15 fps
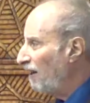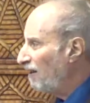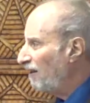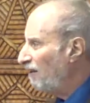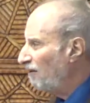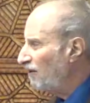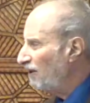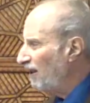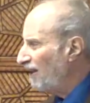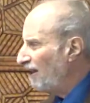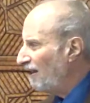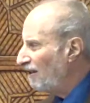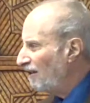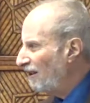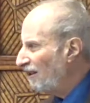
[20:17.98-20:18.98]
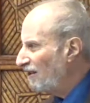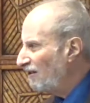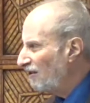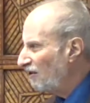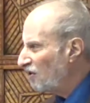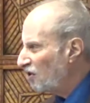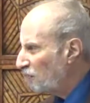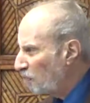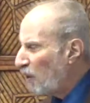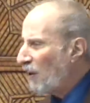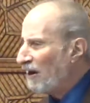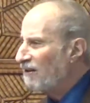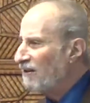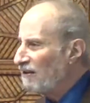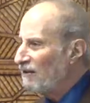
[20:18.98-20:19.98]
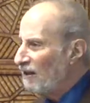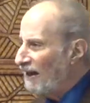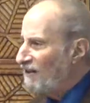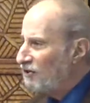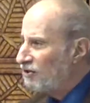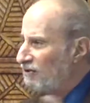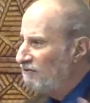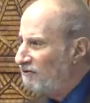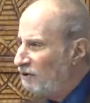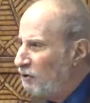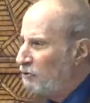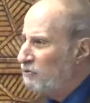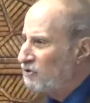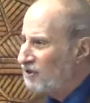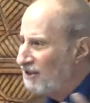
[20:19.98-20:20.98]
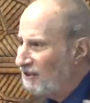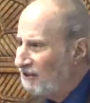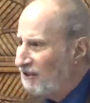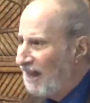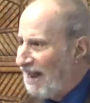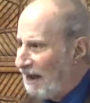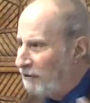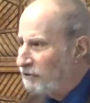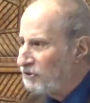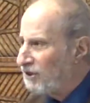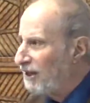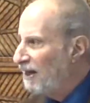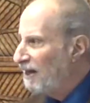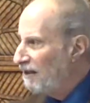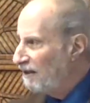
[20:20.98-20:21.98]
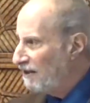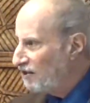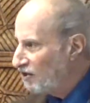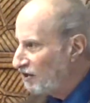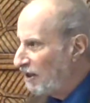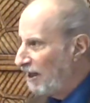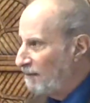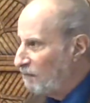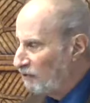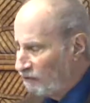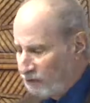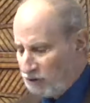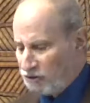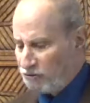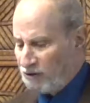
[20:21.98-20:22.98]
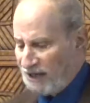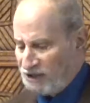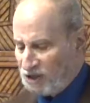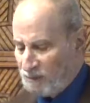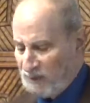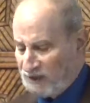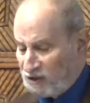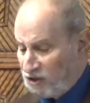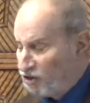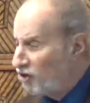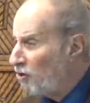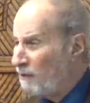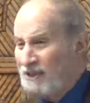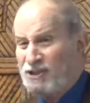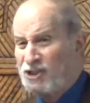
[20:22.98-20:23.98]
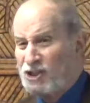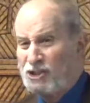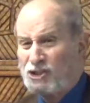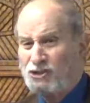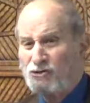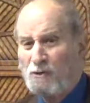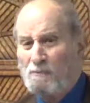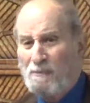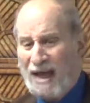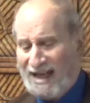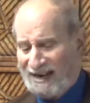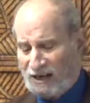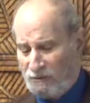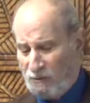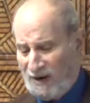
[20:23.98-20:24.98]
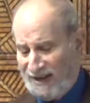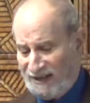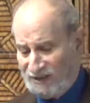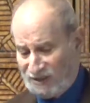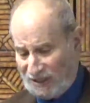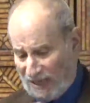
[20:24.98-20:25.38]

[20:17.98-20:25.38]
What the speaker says: the spark that lights the fuse that allows this type of retrenchment to in such dramatic ways